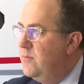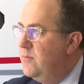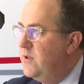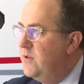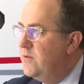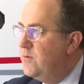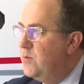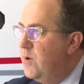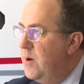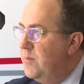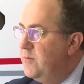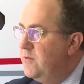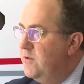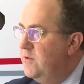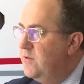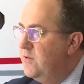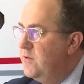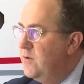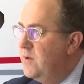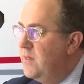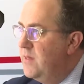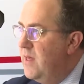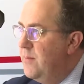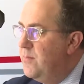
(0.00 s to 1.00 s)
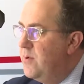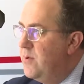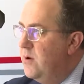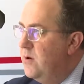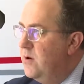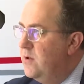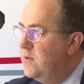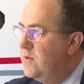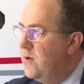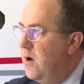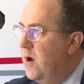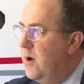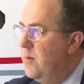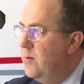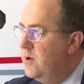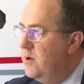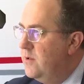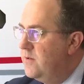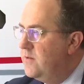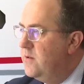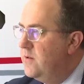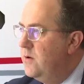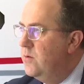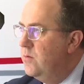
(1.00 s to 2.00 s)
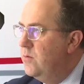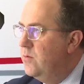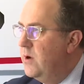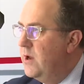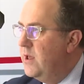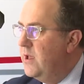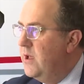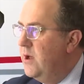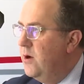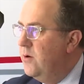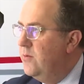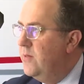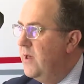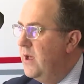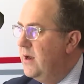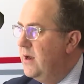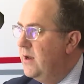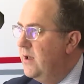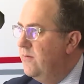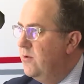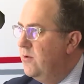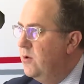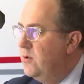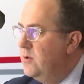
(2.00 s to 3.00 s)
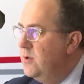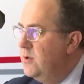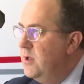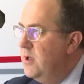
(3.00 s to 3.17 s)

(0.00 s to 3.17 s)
disruptions during that period of time, and it's still really held that level.